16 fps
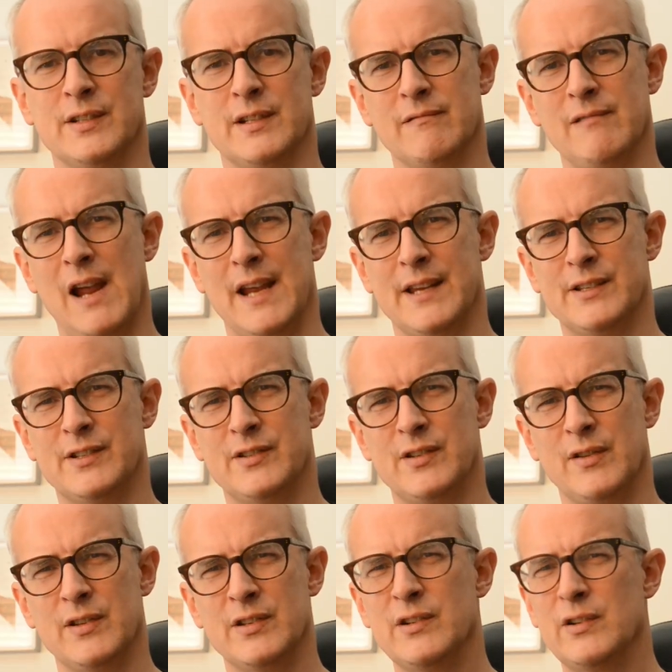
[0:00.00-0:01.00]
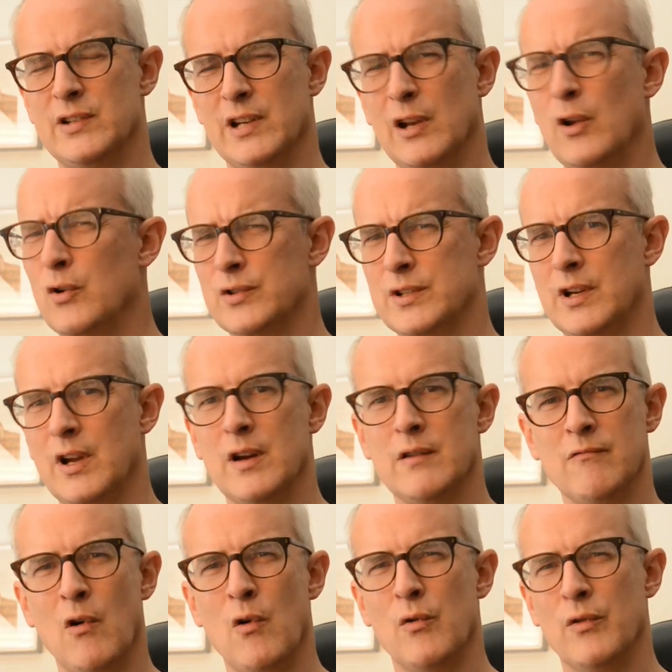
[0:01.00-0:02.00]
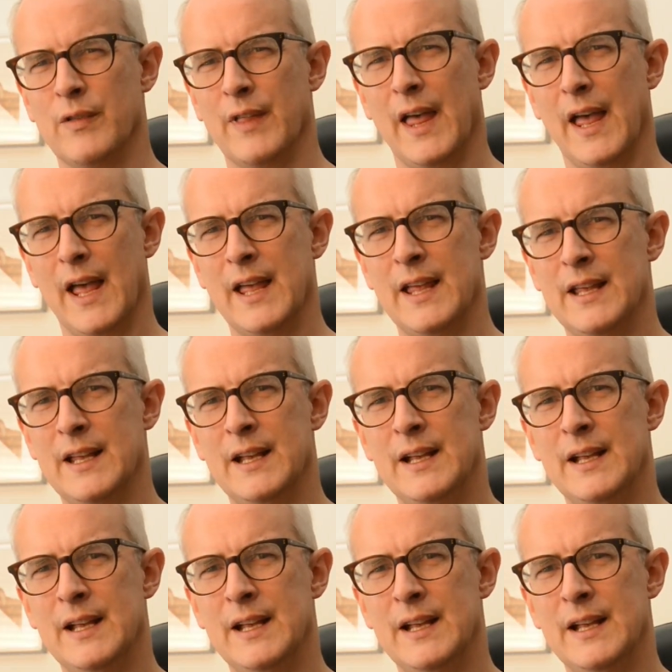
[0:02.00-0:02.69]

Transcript: the rest, so there's not a lot to go wrong there.